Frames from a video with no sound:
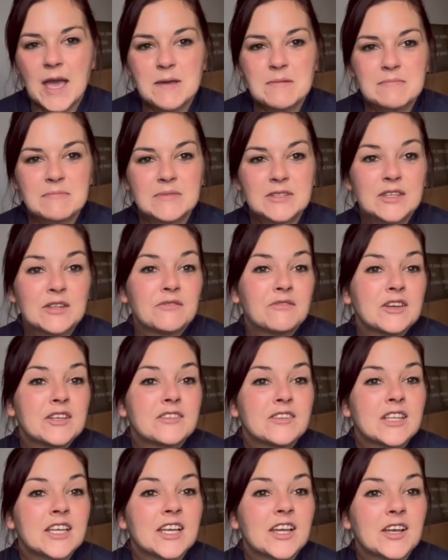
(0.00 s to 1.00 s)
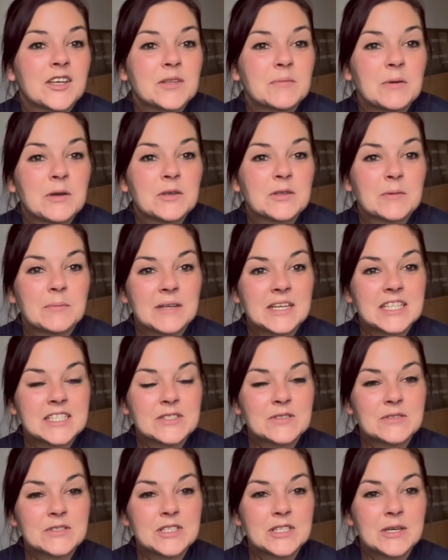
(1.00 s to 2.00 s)
So the first thing I suppose I better
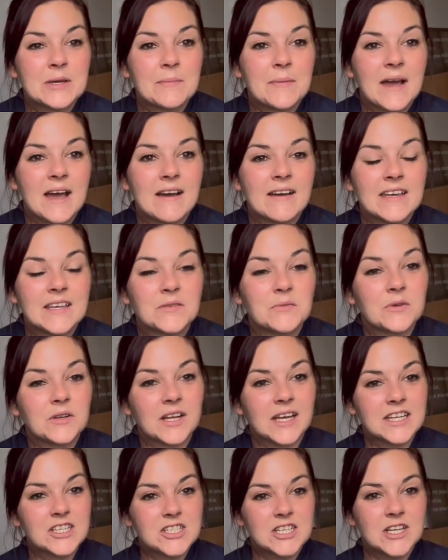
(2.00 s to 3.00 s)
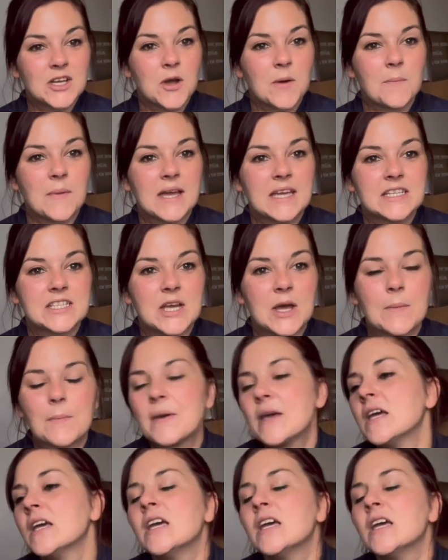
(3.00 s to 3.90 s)
talk to you about is what I actually got made up.